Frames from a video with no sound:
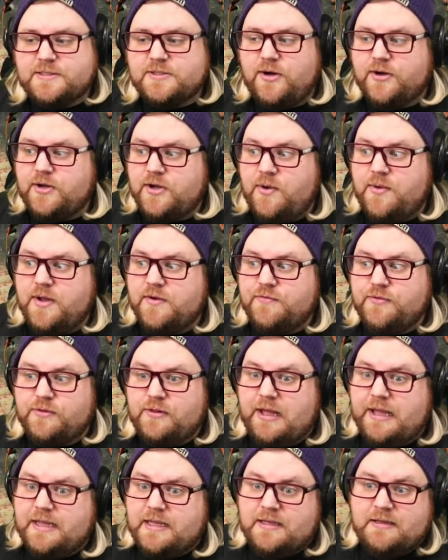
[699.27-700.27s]
are going for
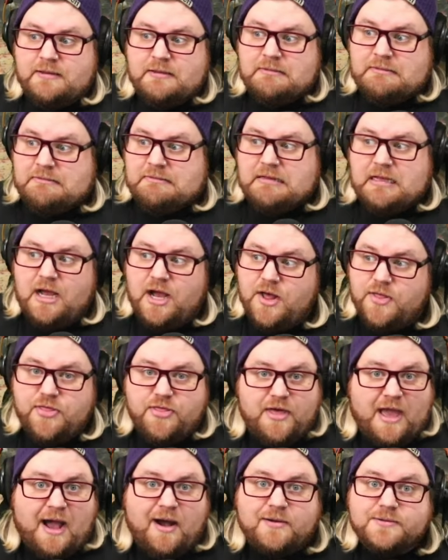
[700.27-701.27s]
like
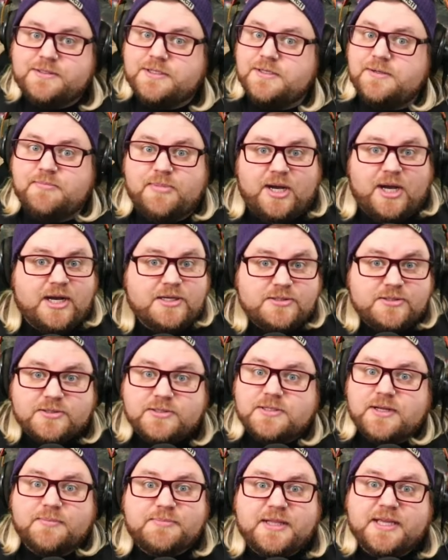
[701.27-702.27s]
$1,000 or
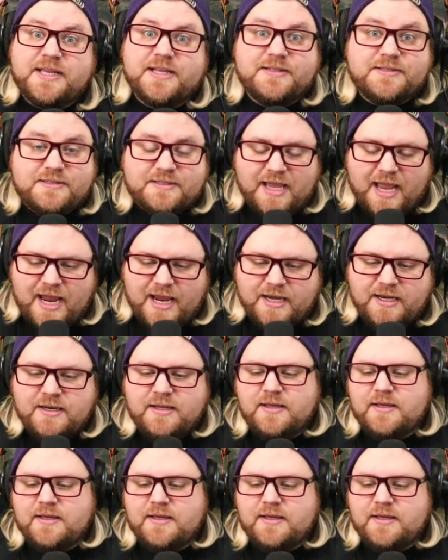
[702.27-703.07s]
something insane.